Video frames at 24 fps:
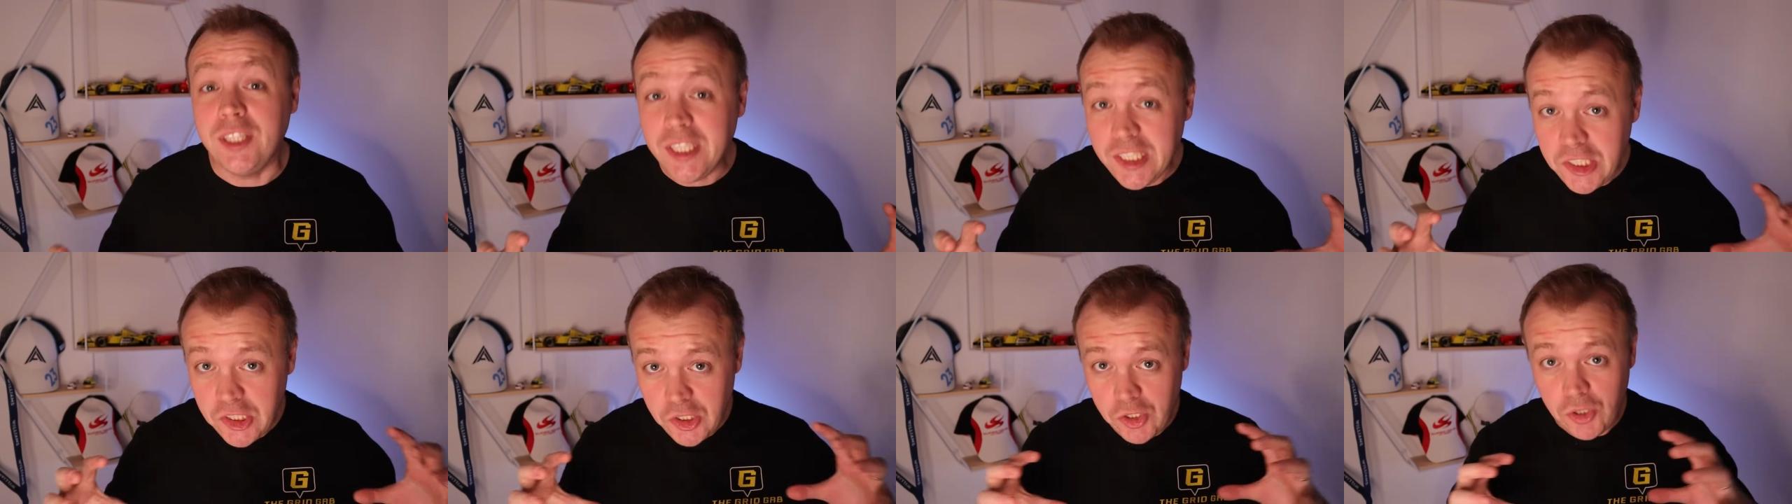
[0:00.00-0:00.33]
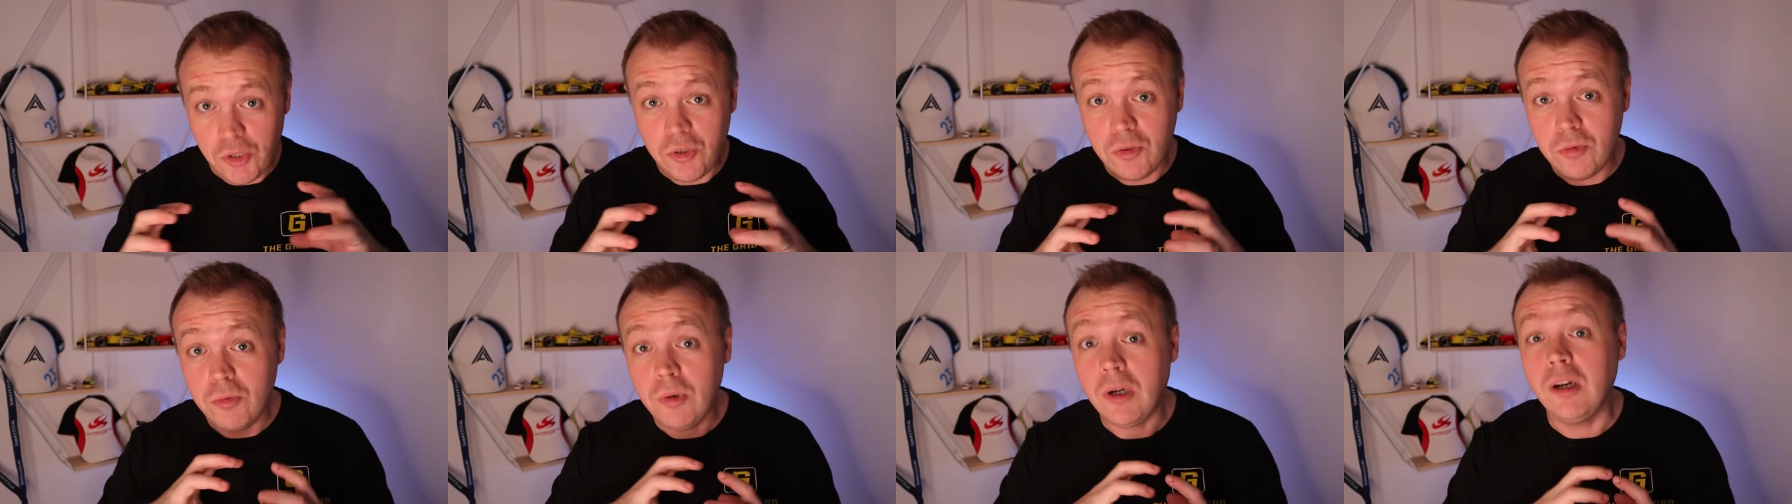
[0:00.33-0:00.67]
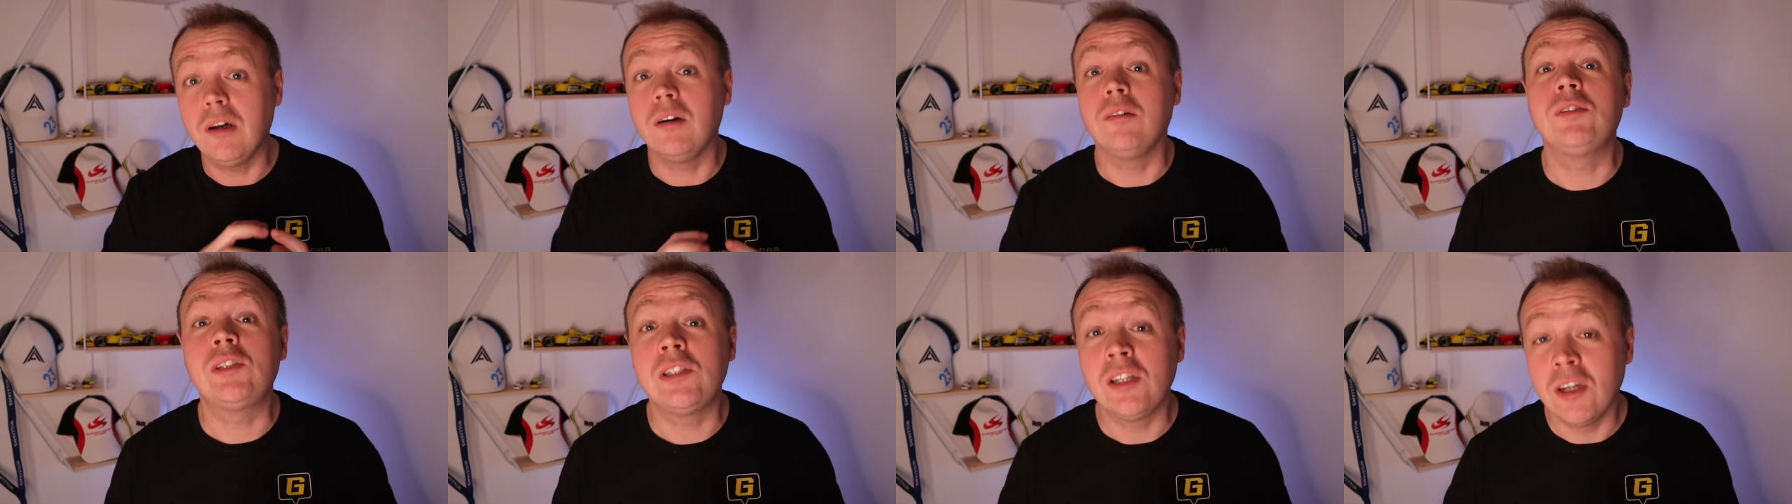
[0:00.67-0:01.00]
these two
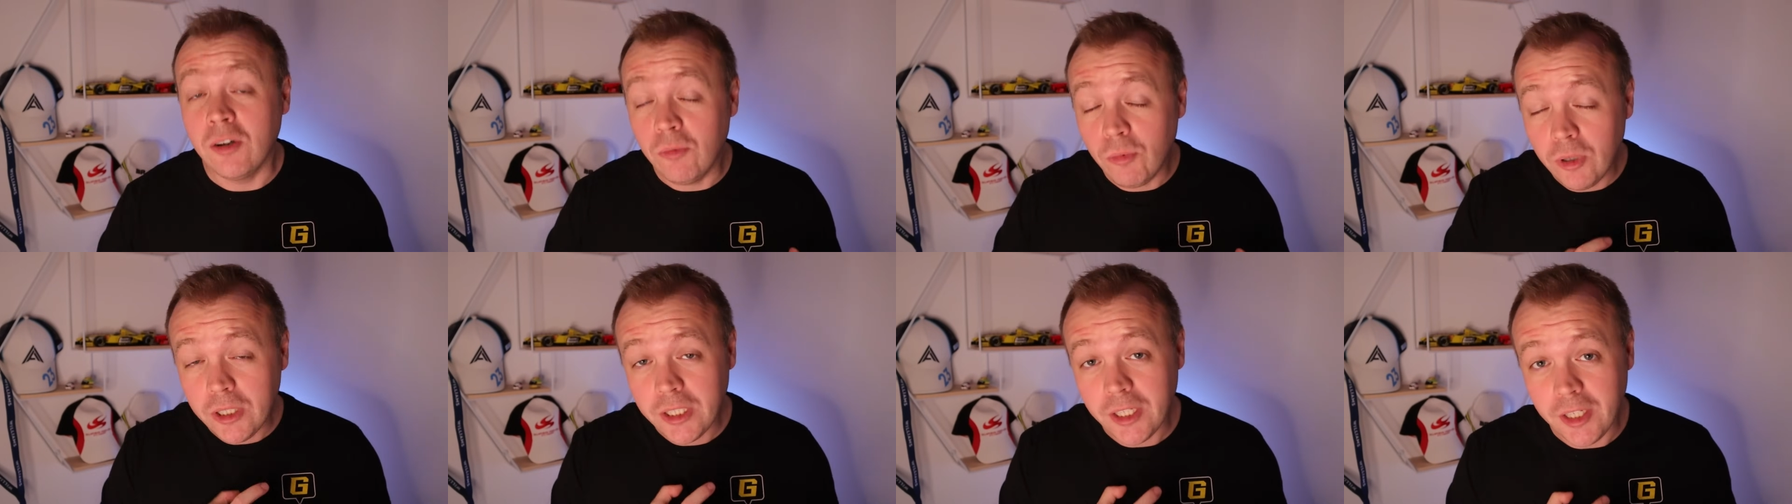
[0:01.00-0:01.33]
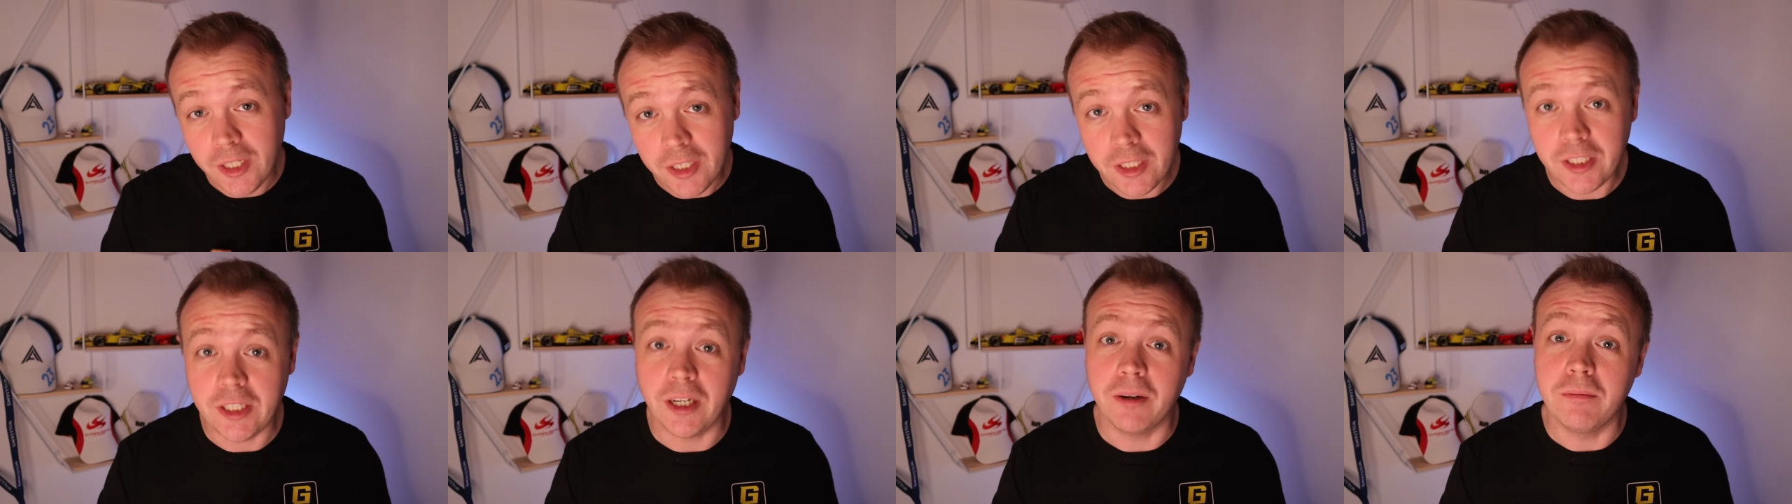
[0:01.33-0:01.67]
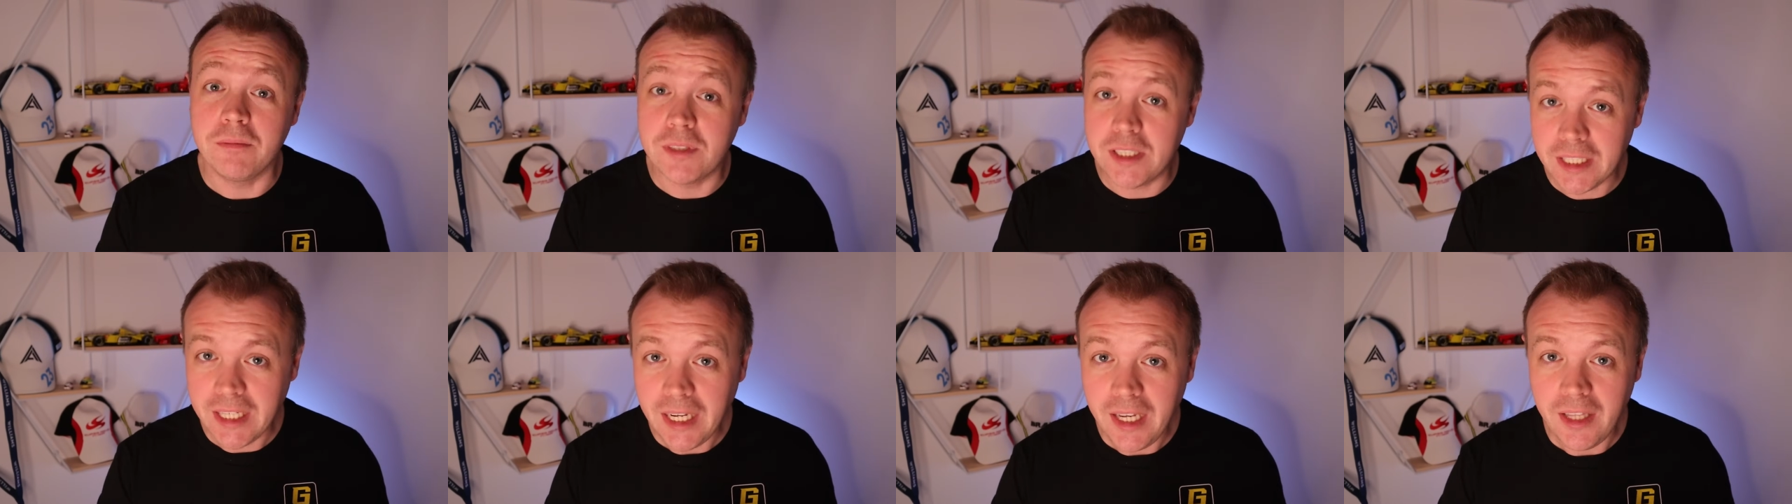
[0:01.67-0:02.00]
worlds were going to come
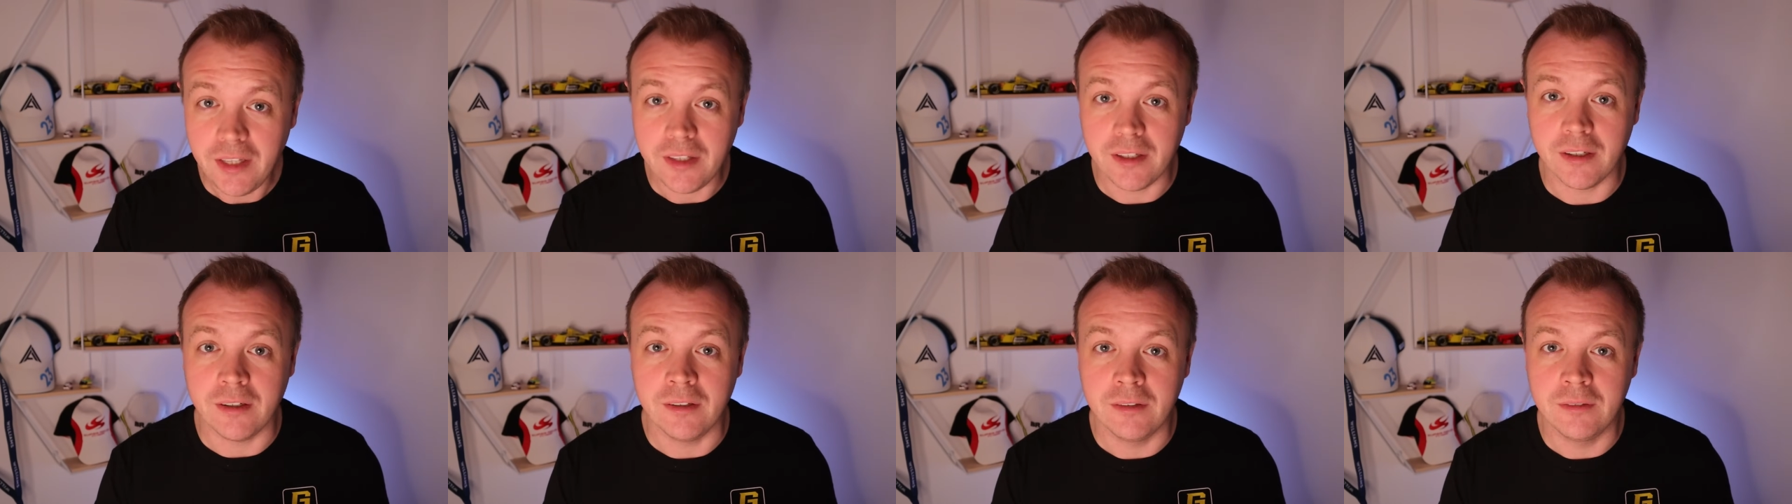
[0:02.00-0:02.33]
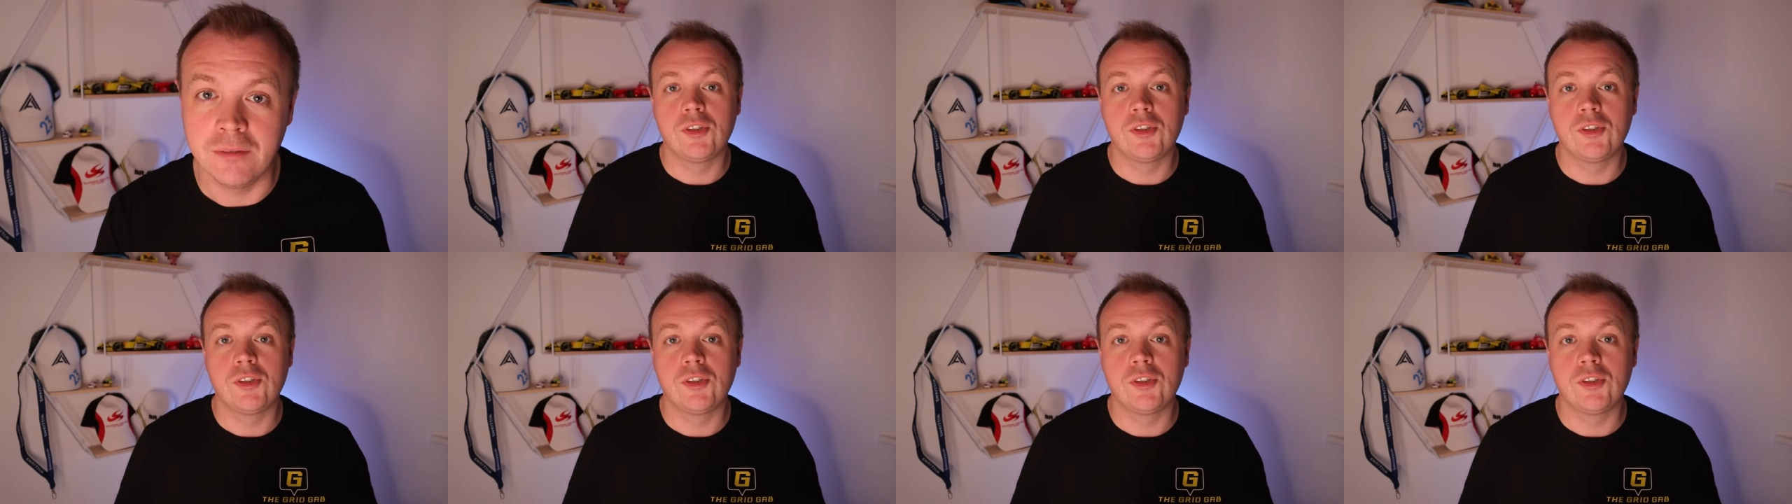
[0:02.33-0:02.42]
together.